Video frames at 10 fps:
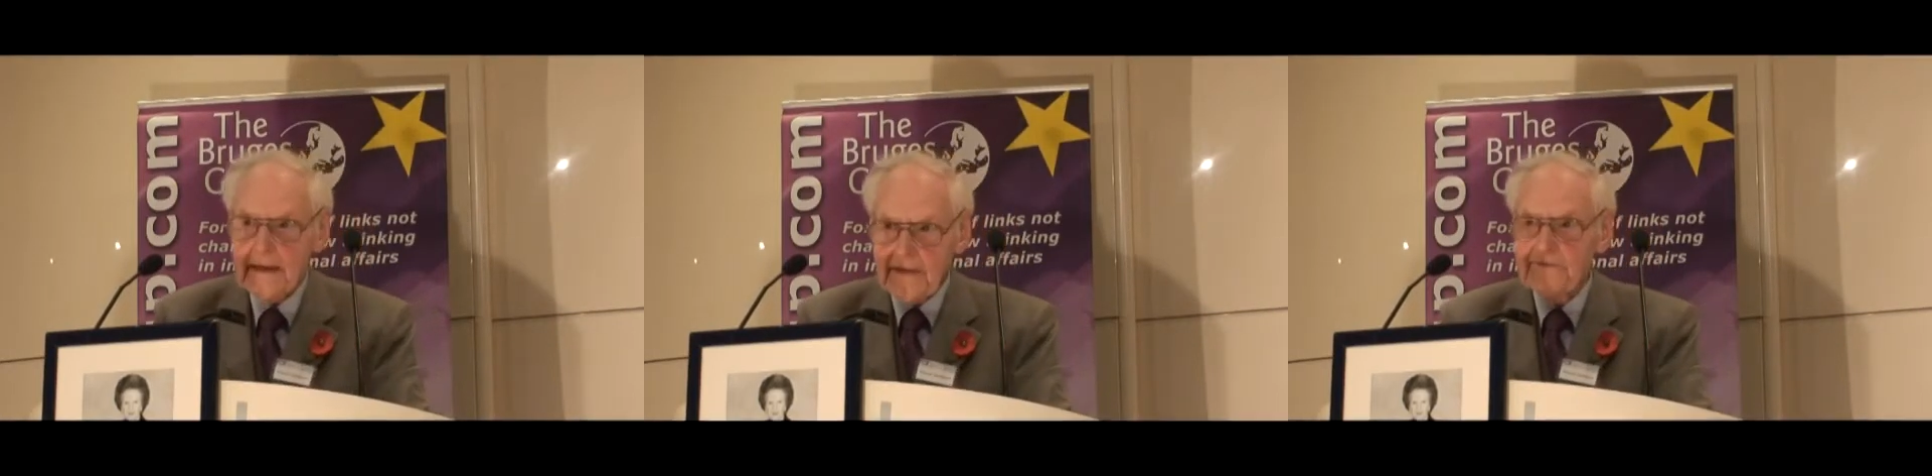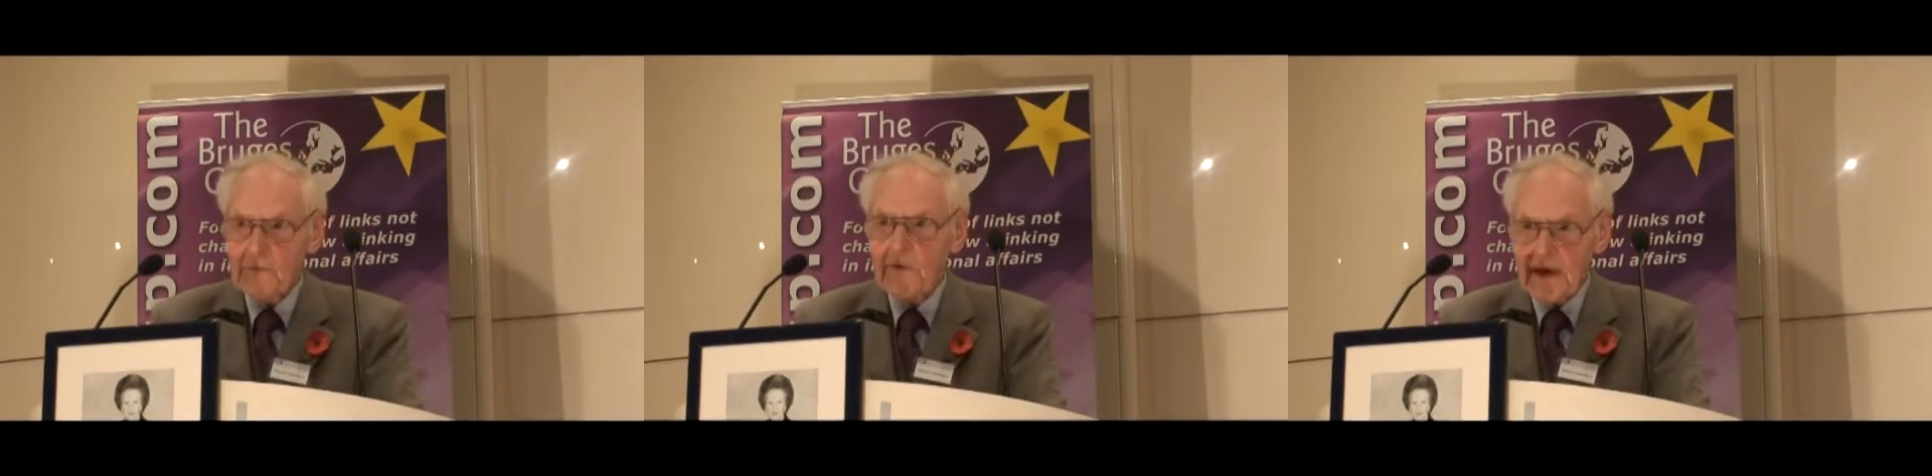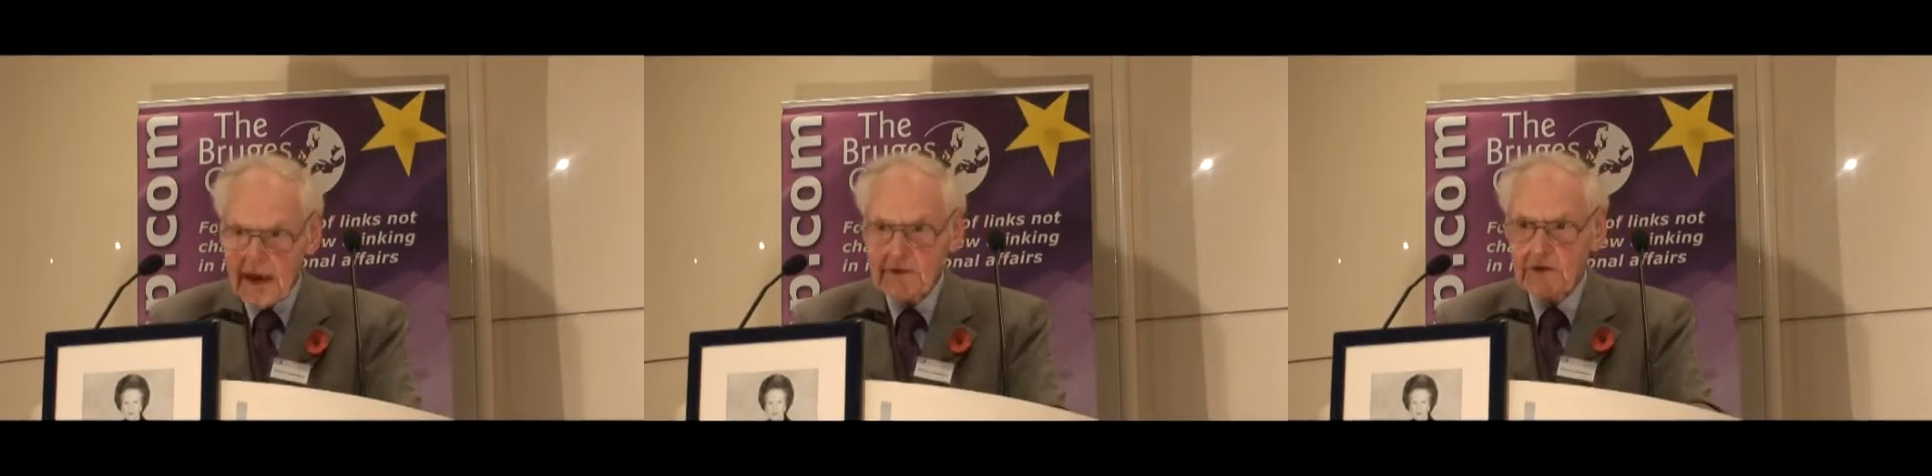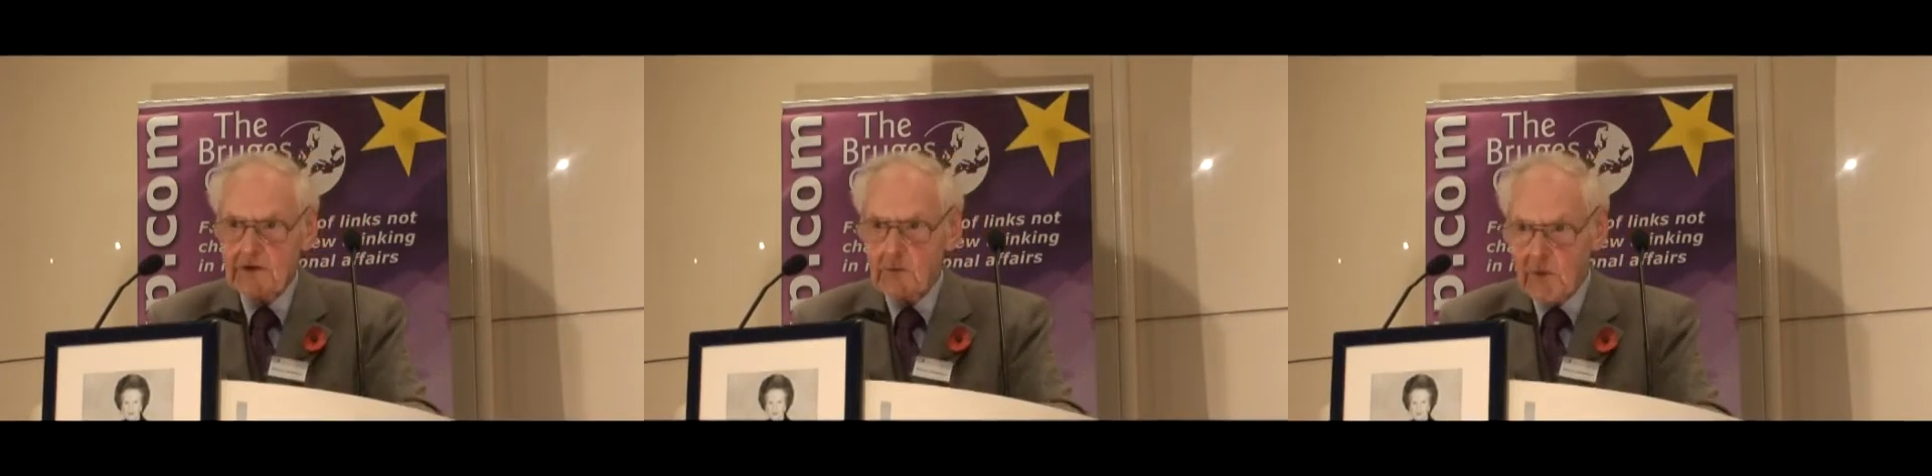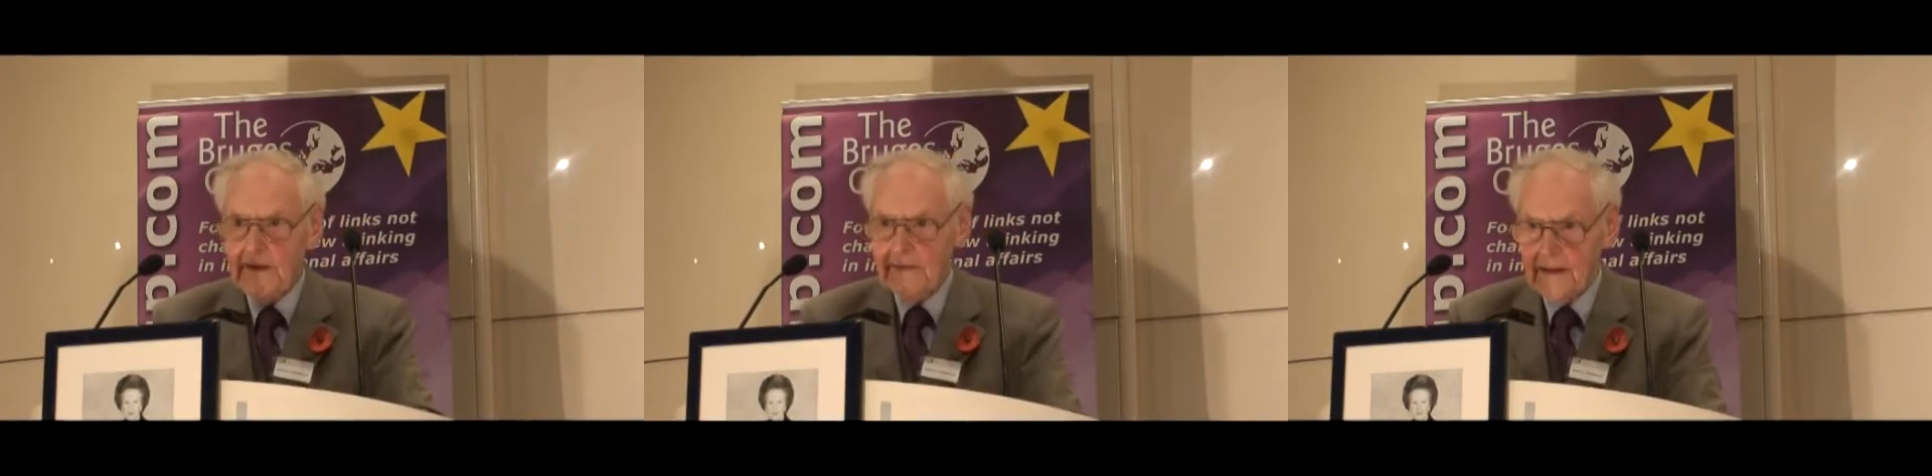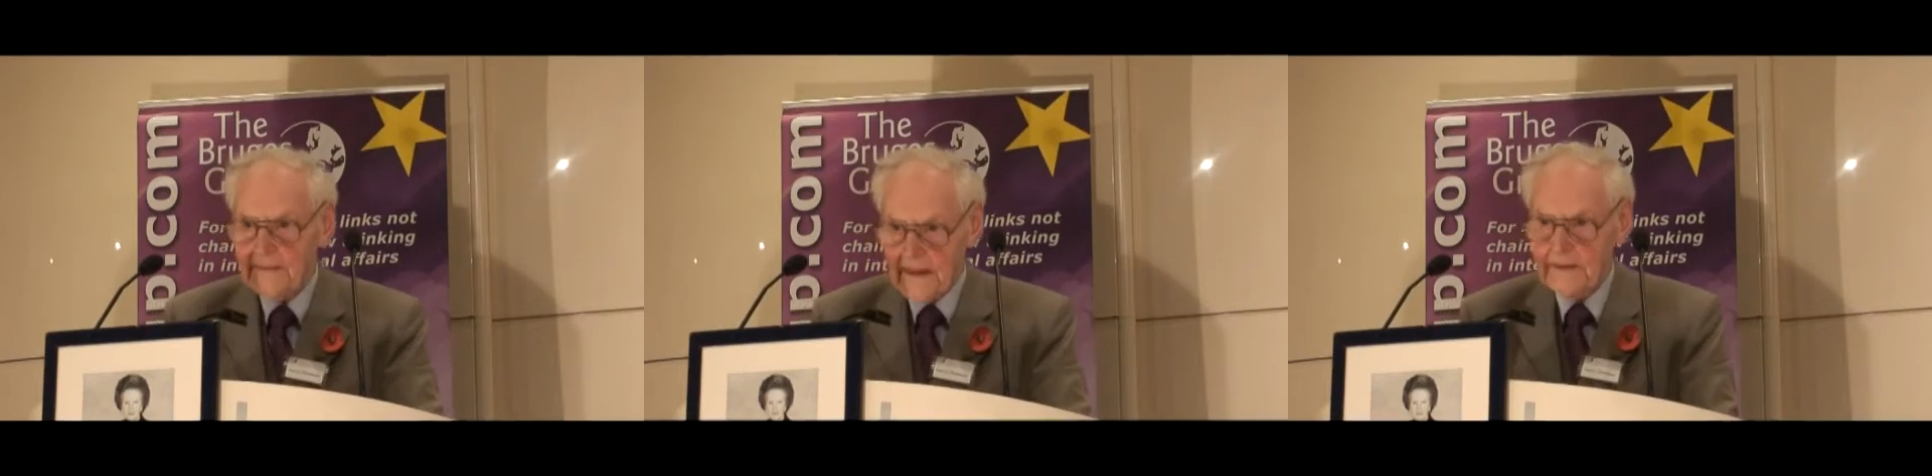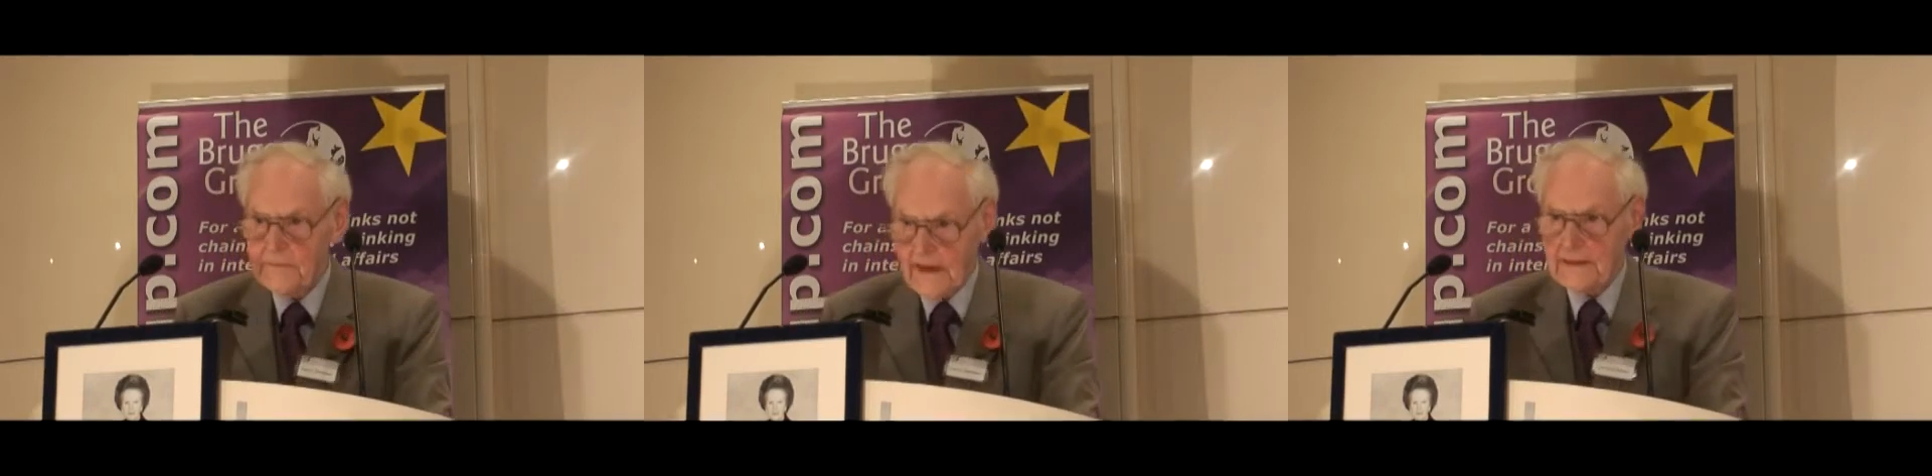if we hadn't won
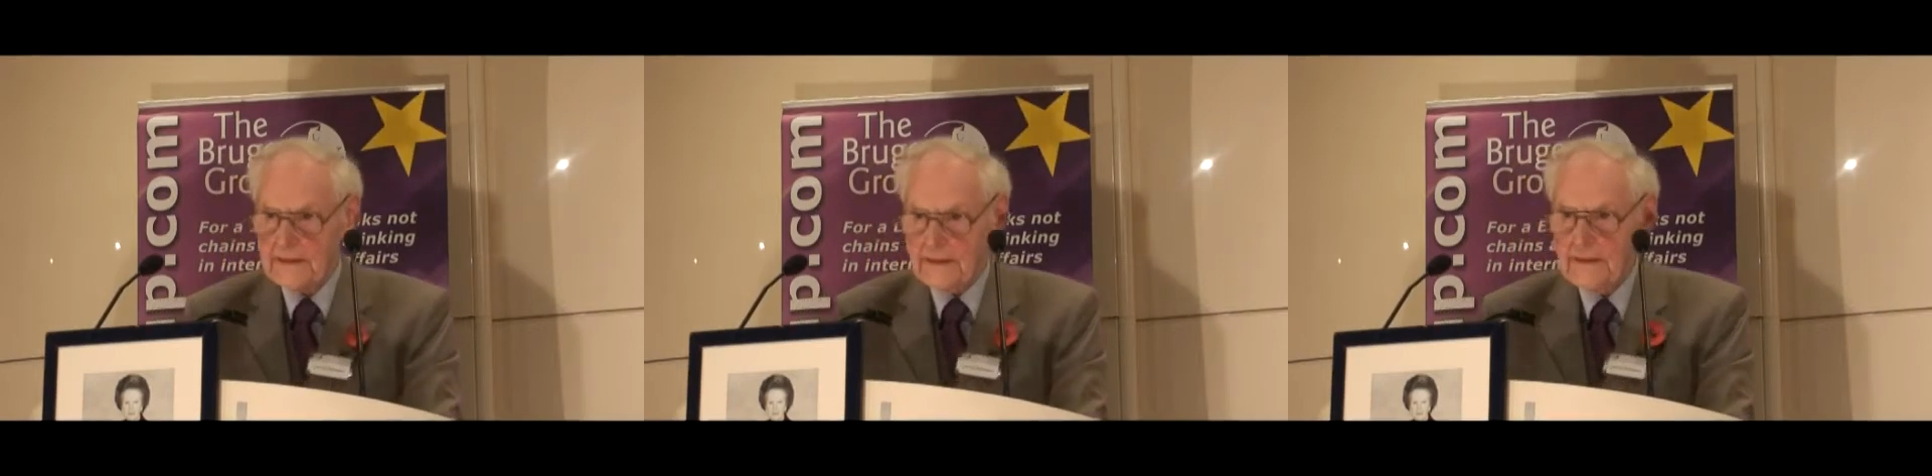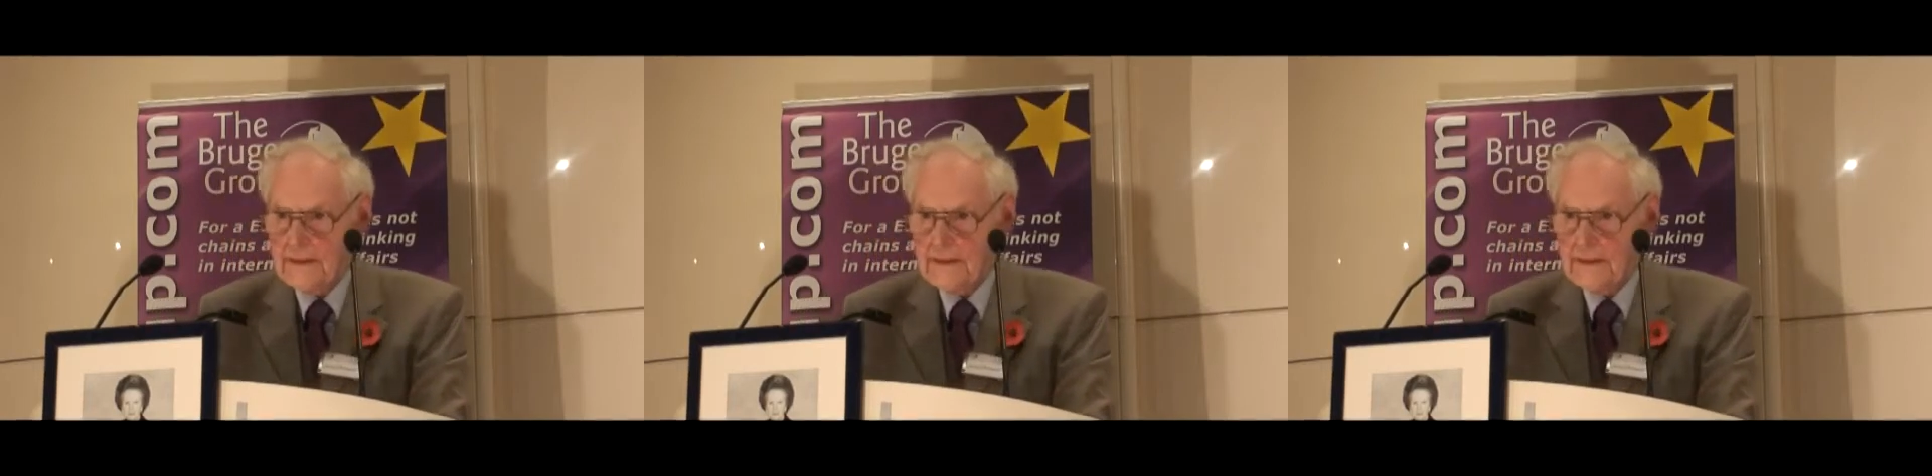that battle